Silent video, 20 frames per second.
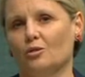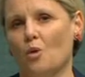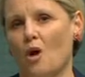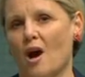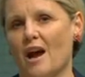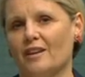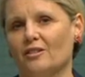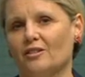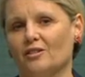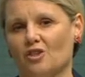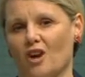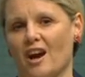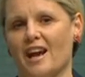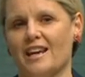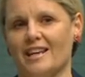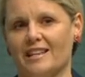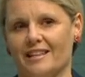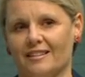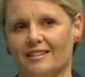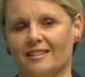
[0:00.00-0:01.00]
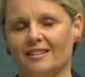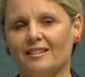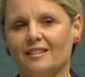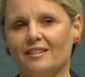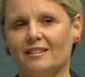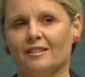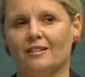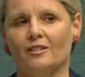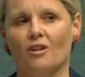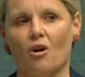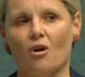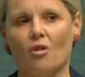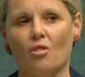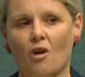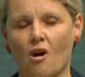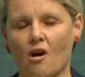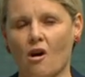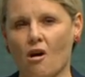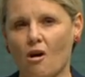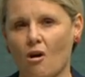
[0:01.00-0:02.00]
why Australians, on
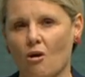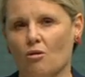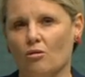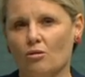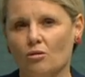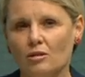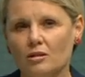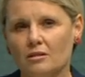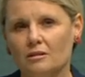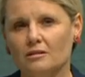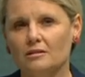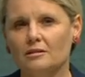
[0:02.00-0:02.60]
the whole,